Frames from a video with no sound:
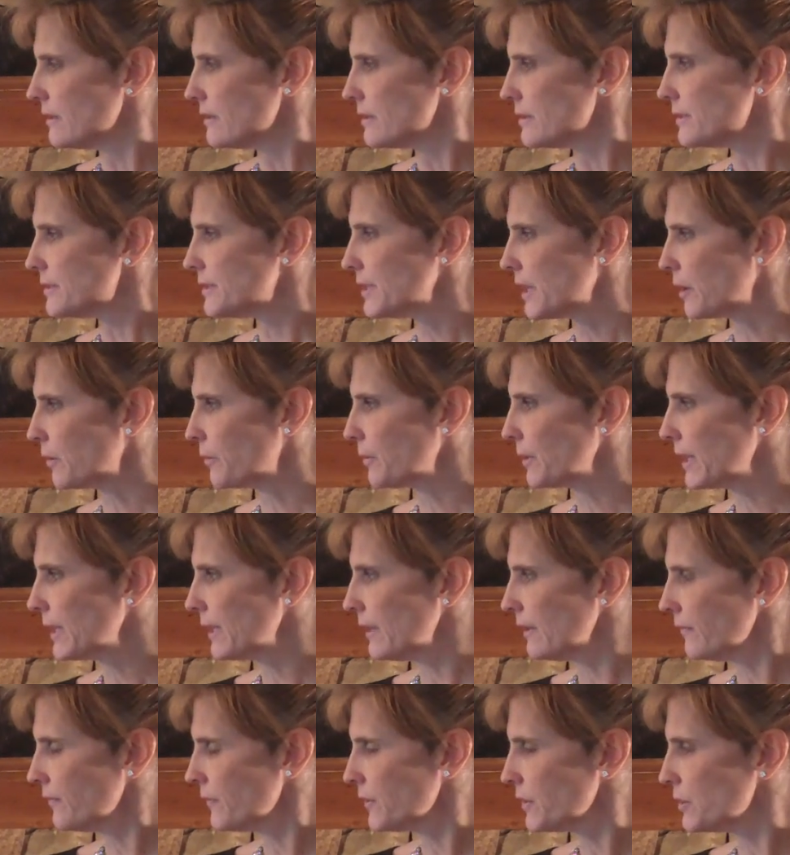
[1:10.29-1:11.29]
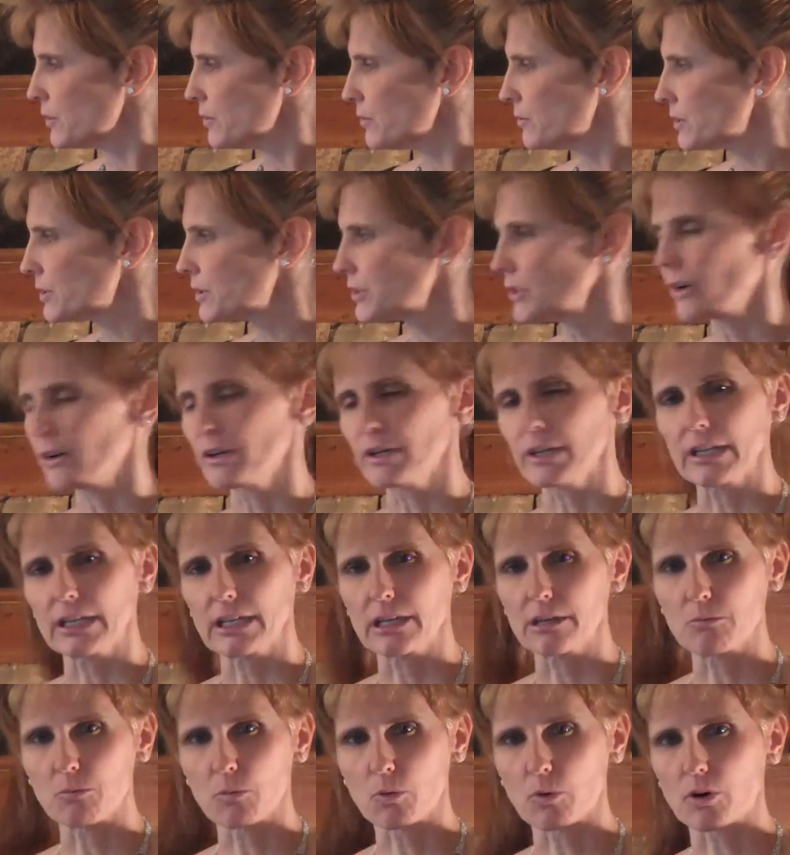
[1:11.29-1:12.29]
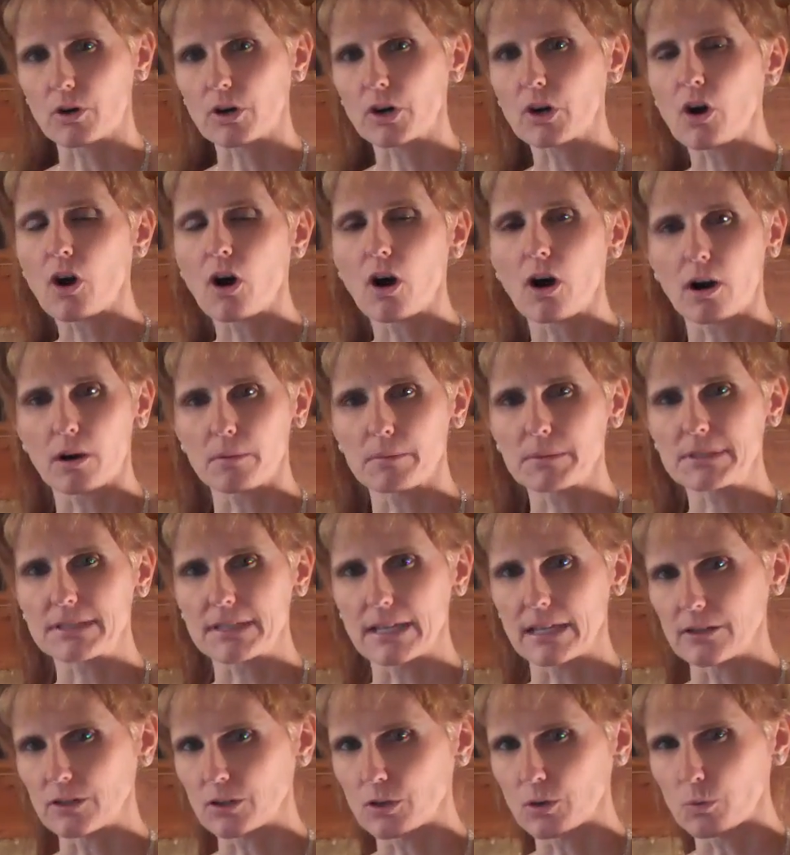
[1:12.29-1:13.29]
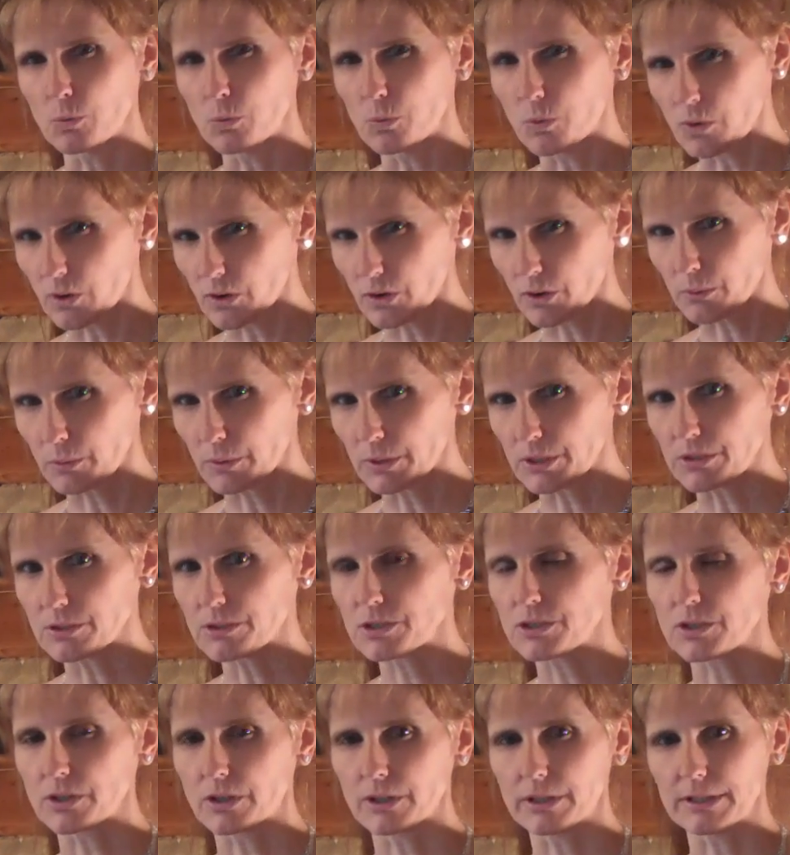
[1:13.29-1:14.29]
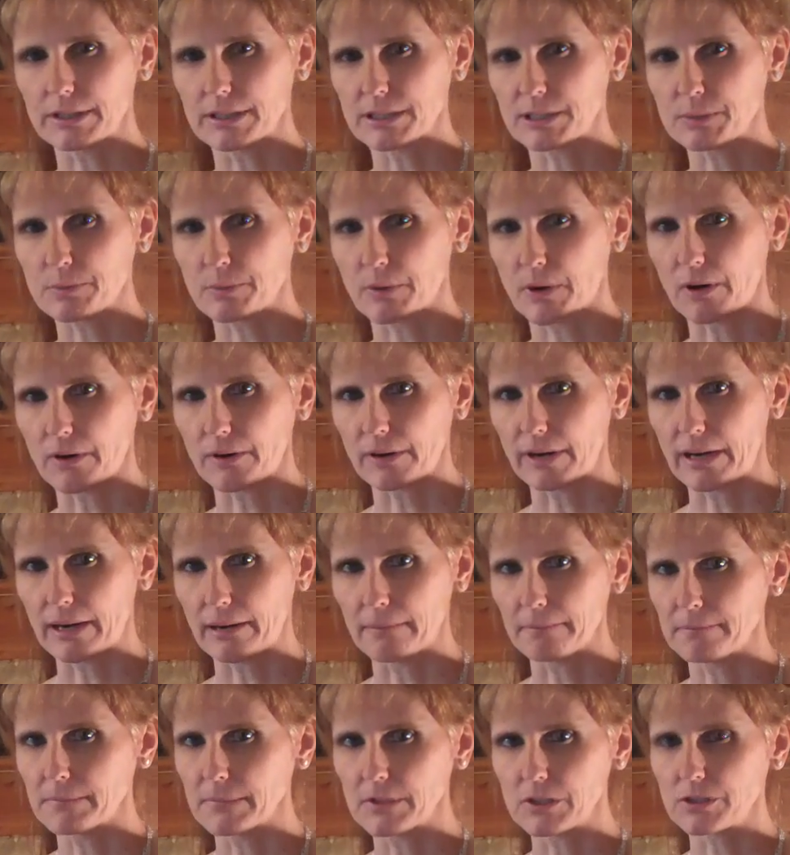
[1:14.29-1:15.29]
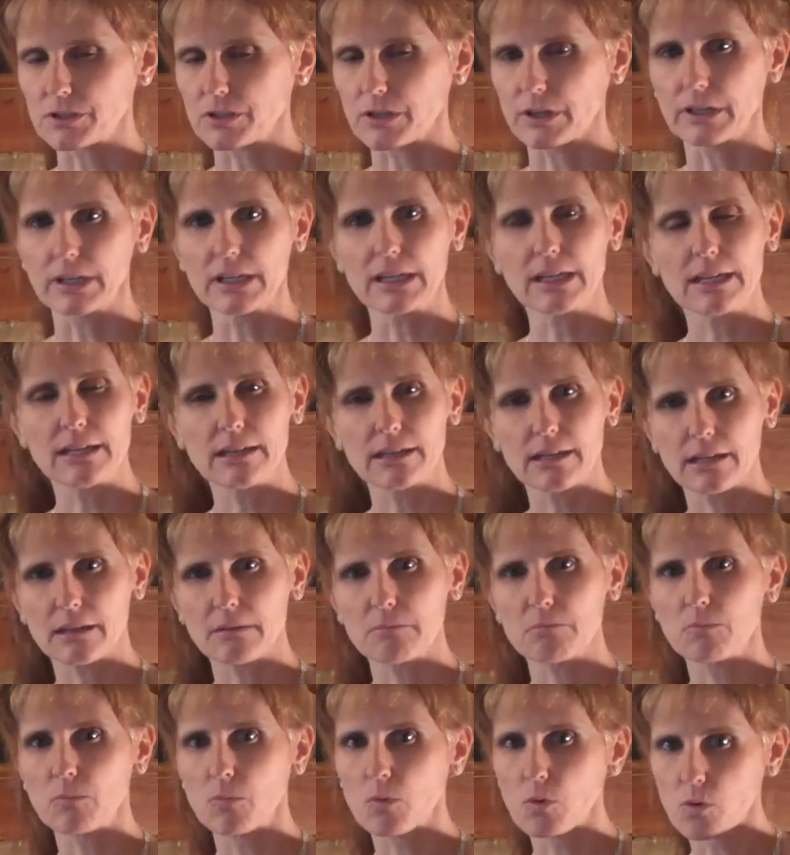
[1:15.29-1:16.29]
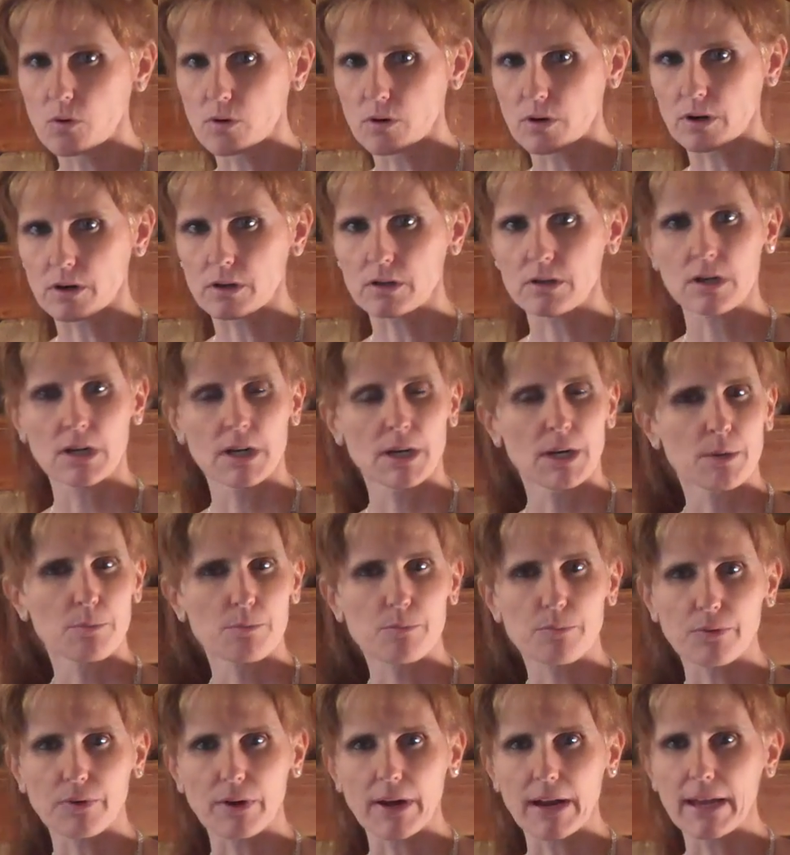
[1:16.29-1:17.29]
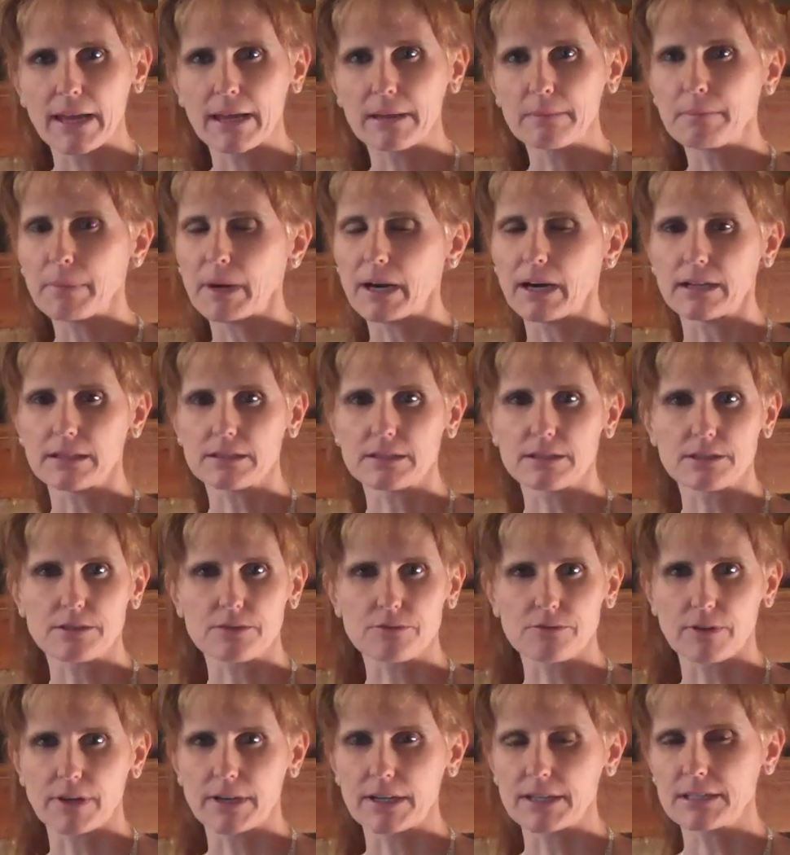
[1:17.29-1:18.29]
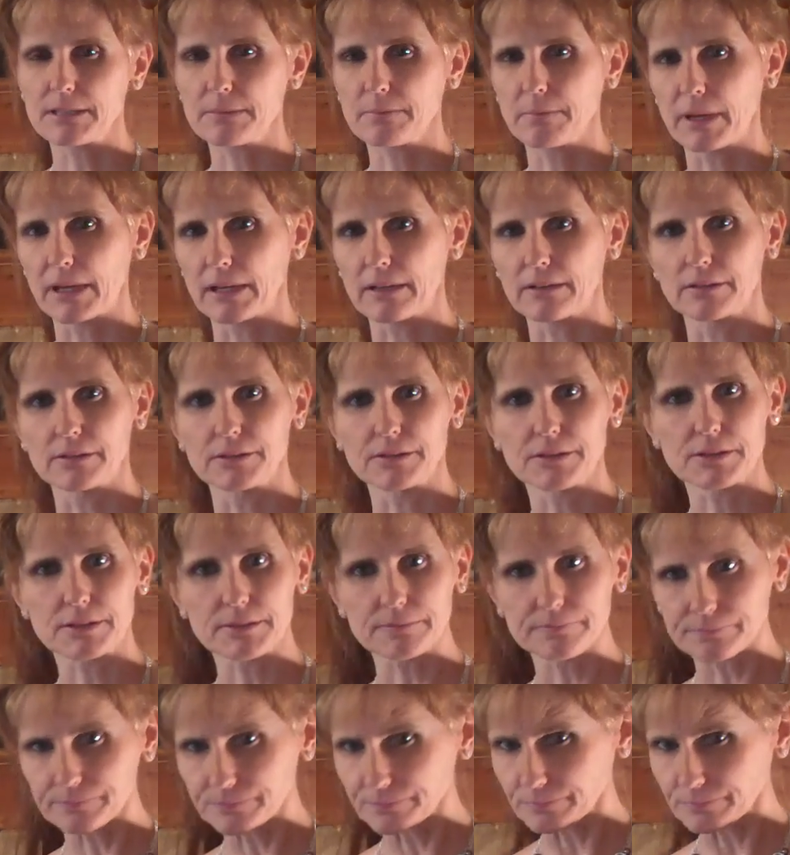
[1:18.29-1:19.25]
So if you start eating more carbs than you were when you started this program, you start eating more bread, pastas, rice, bagels,